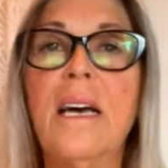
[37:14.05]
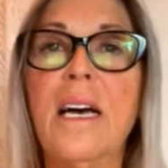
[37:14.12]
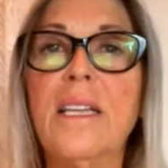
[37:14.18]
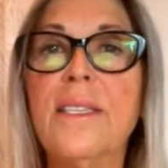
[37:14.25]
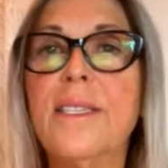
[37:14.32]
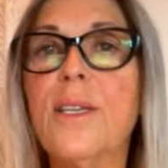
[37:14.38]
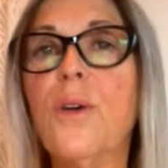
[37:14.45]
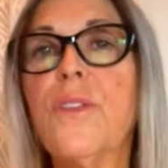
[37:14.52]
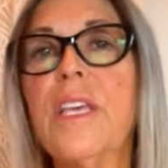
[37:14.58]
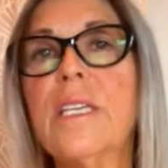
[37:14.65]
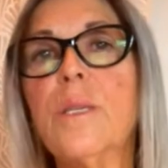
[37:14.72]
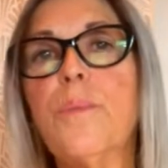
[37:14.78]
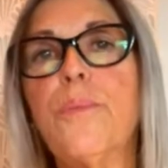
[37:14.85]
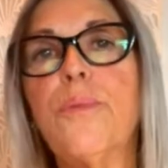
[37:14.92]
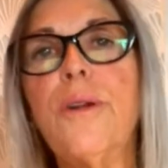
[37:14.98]
And so
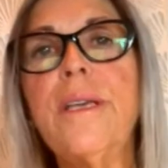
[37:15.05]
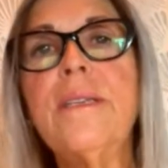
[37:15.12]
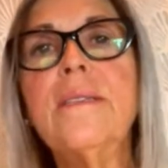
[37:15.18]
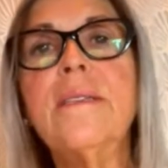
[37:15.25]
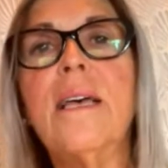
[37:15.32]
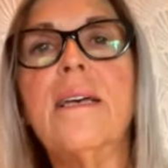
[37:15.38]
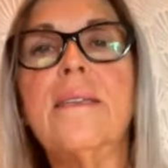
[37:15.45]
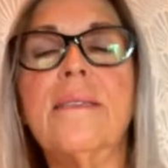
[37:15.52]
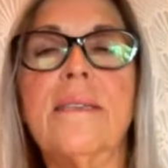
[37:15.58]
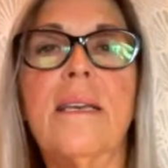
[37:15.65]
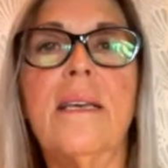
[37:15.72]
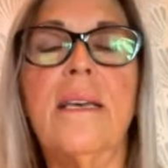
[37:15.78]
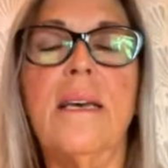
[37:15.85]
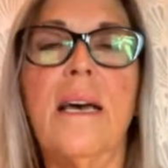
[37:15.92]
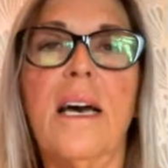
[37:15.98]
this brings us
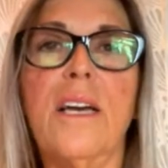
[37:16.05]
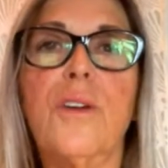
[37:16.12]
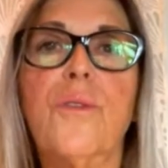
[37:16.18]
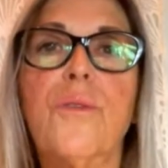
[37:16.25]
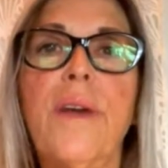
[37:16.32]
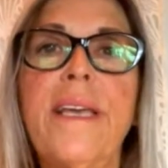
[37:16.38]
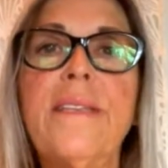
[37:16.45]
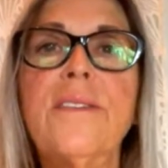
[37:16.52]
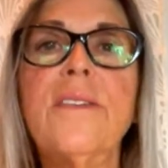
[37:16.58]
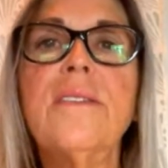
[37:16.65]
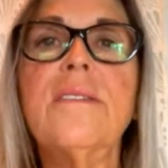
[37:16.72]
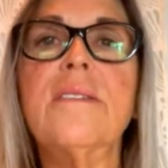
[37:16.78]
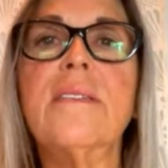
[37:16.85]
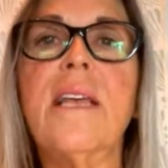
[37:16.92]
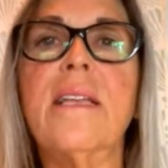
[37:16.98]
a greater
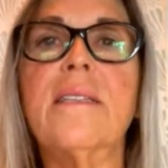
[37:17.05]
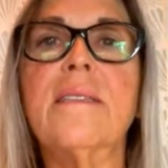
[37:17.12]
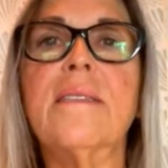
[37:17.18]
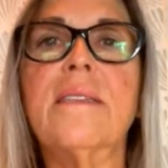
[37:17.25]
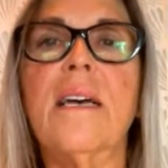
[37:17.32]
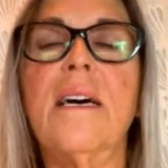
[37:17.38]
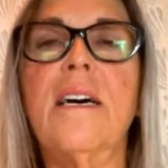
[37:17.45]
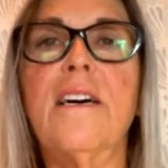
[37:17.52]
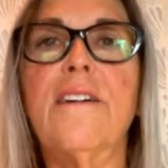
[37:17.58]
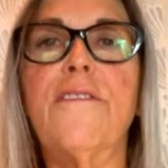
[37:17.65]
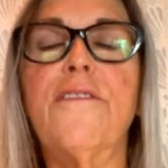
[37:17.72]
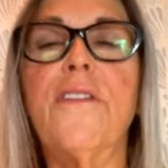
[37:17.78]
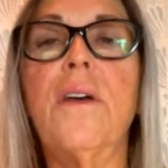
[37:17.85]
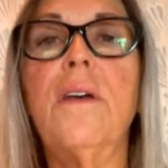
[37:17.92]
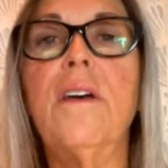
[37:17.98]
sense of